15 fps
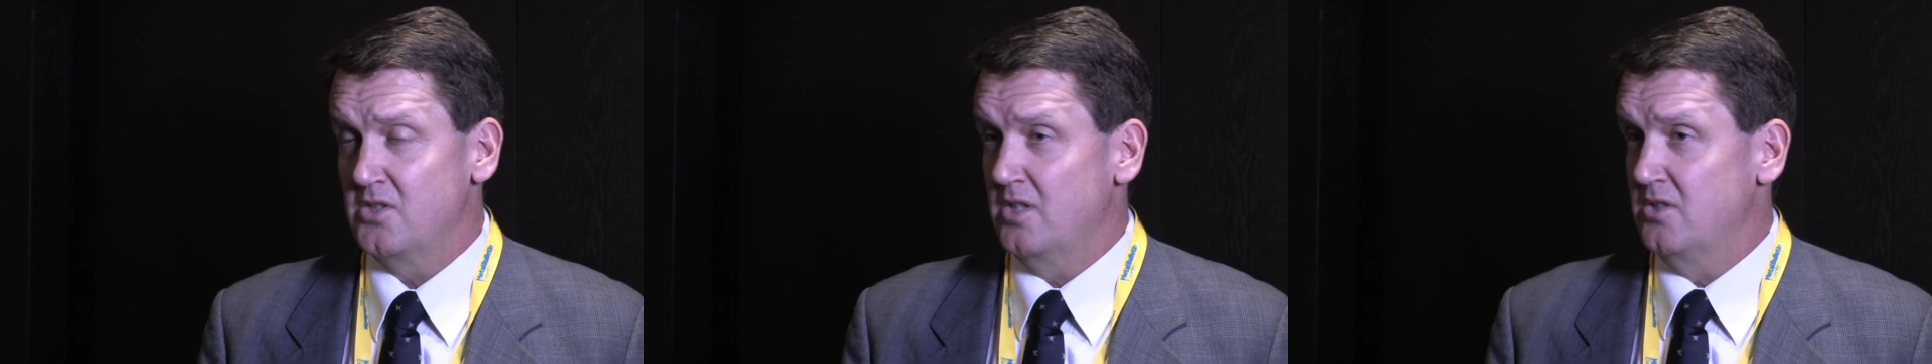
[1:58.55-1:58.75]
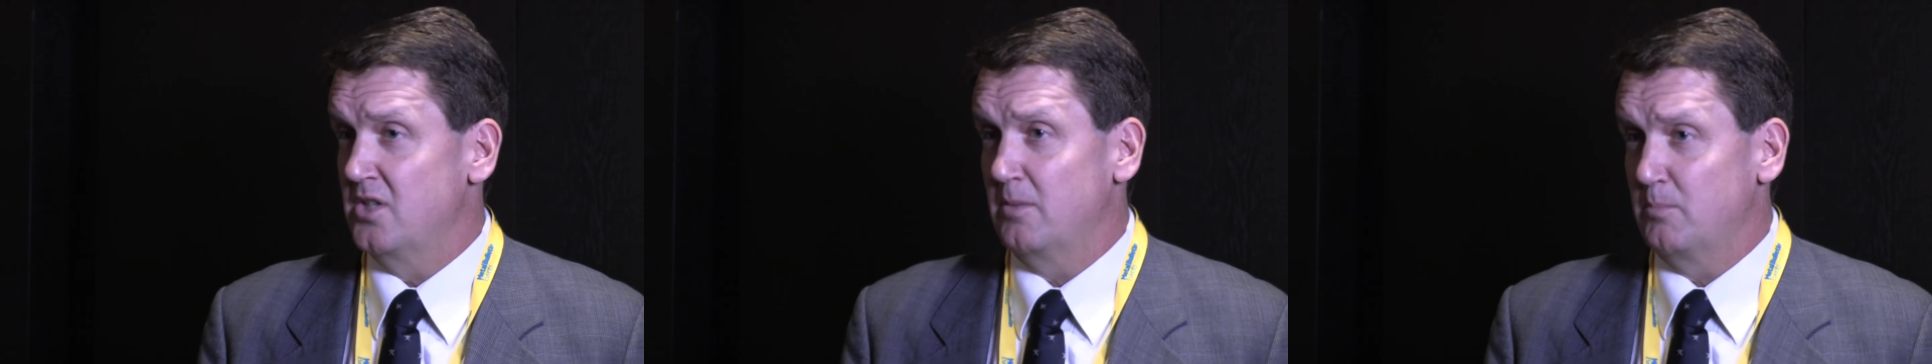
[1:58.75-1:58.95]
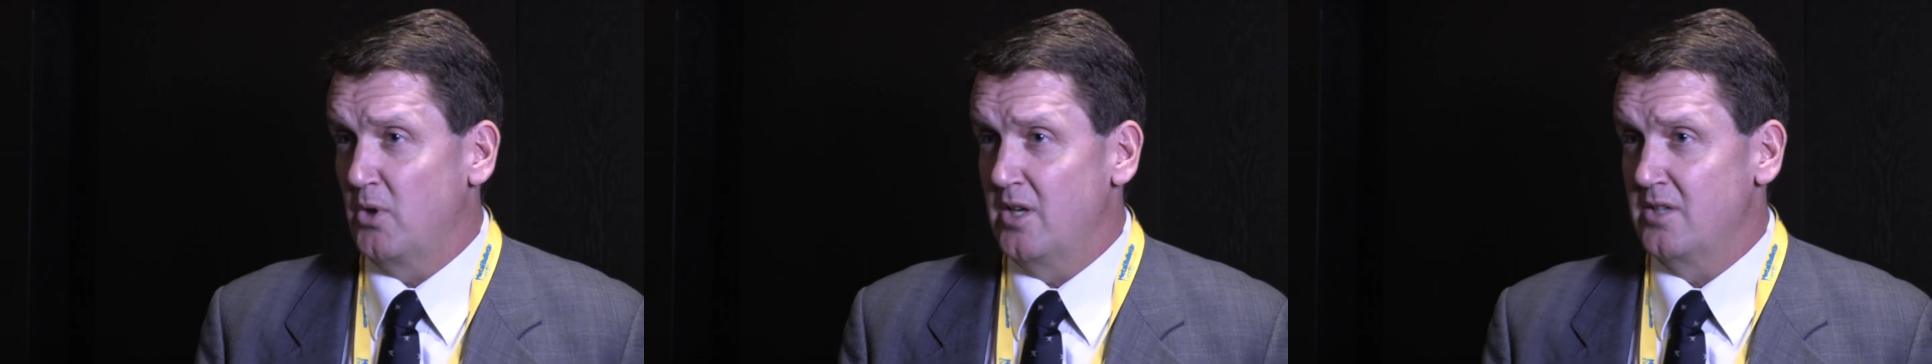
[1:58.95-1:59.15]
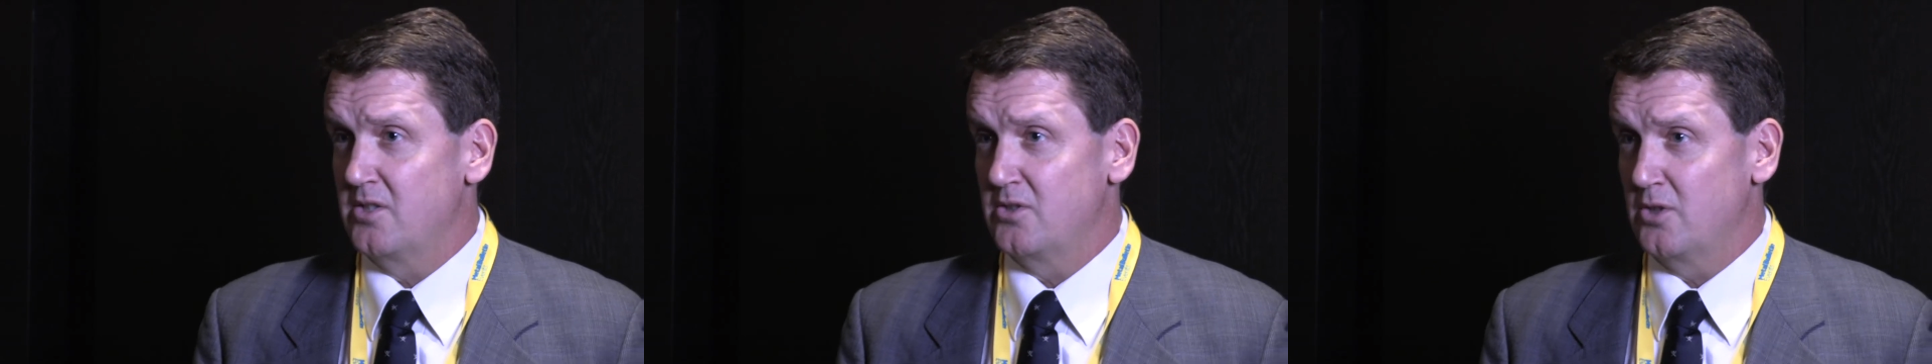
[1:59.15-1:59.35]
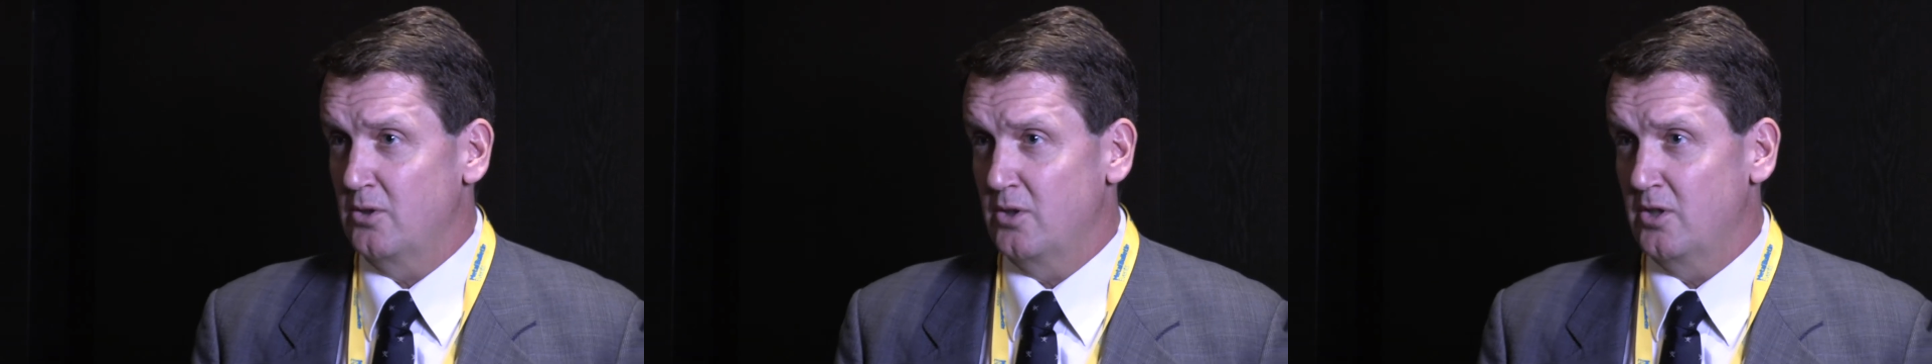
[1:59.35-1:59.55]
is that zinc
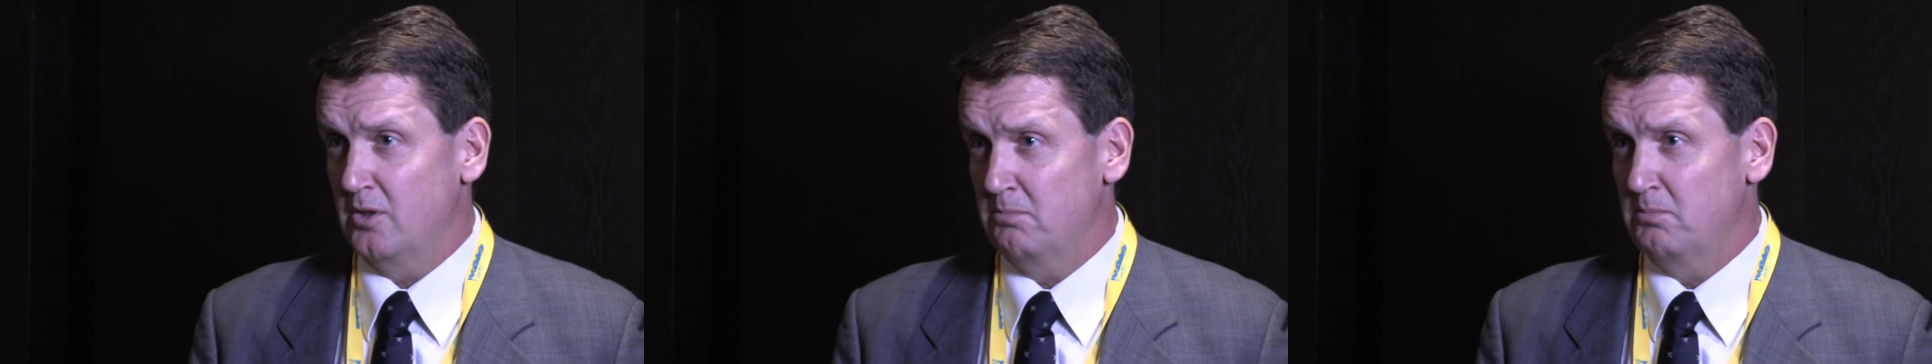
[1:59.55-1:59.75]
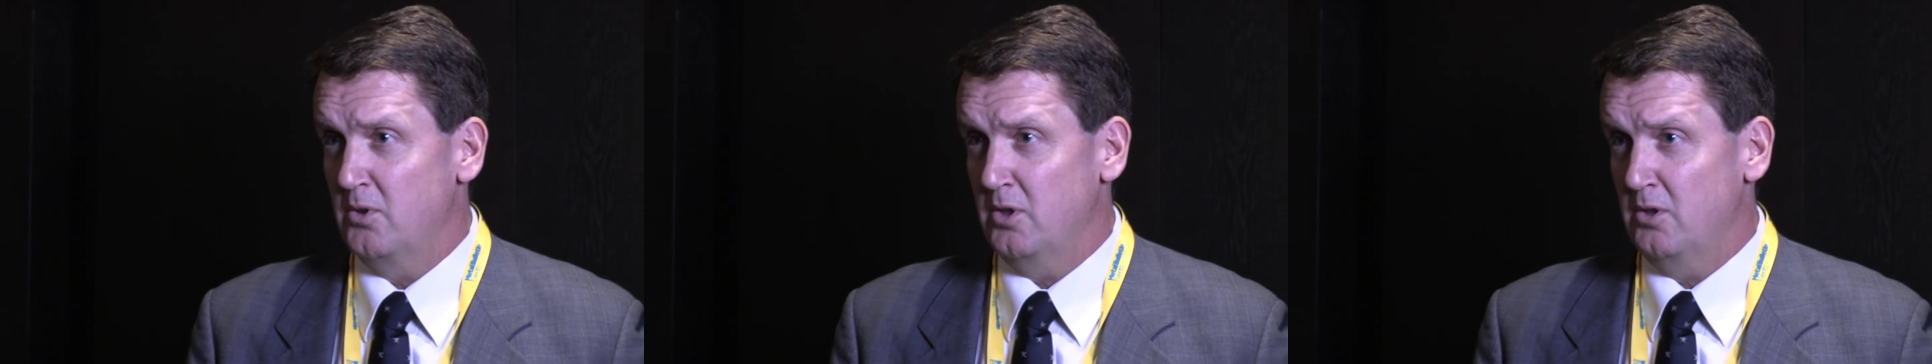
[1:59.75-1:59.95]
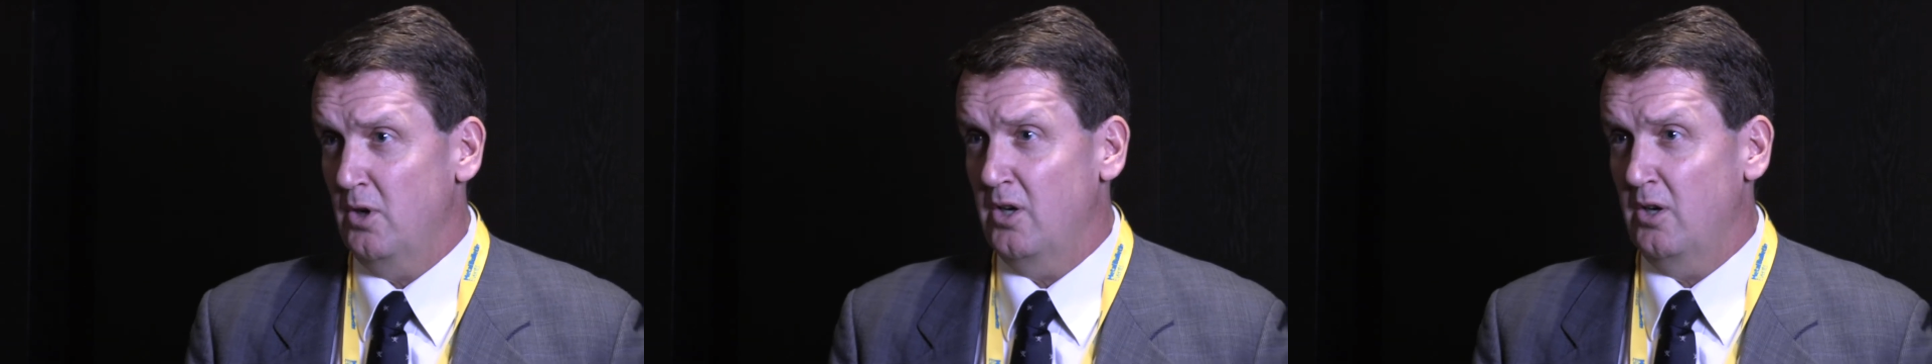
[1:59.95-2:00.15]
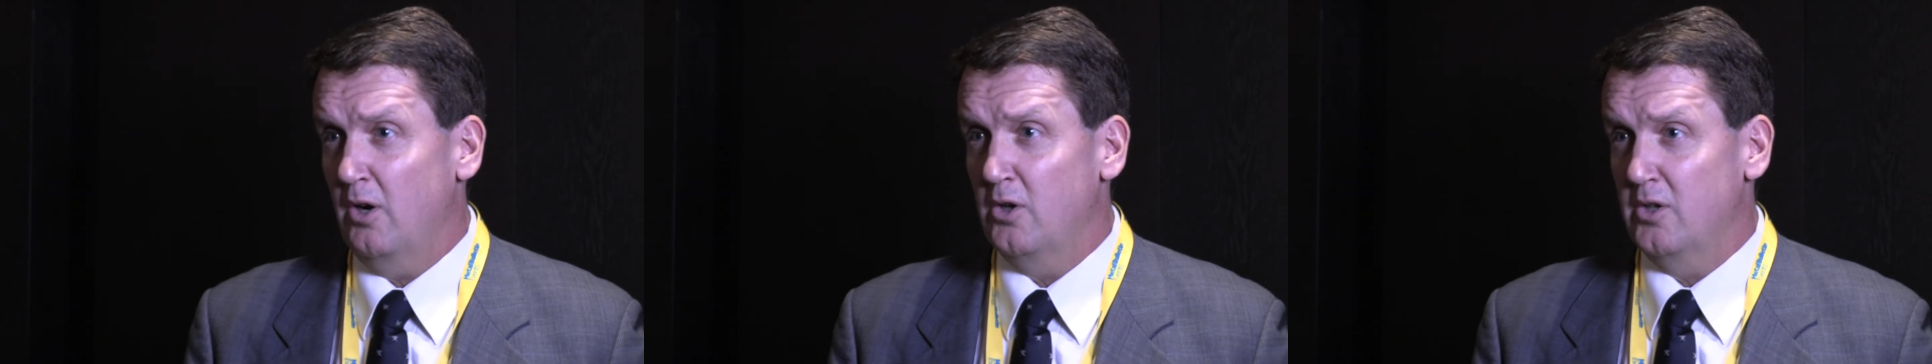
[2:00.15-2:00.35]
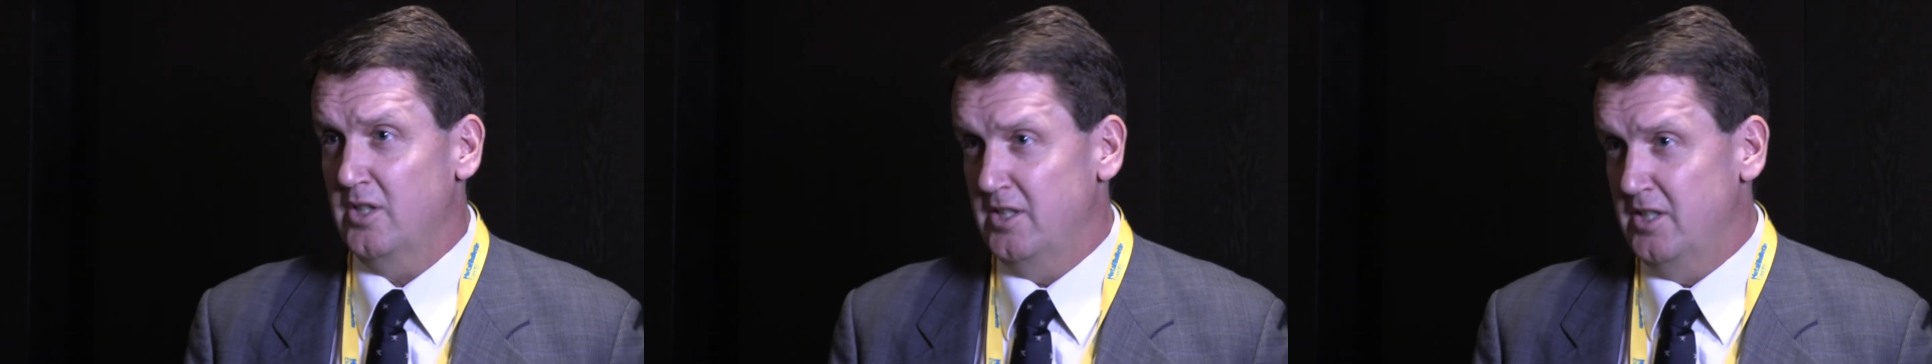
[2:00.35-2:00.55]
prices are going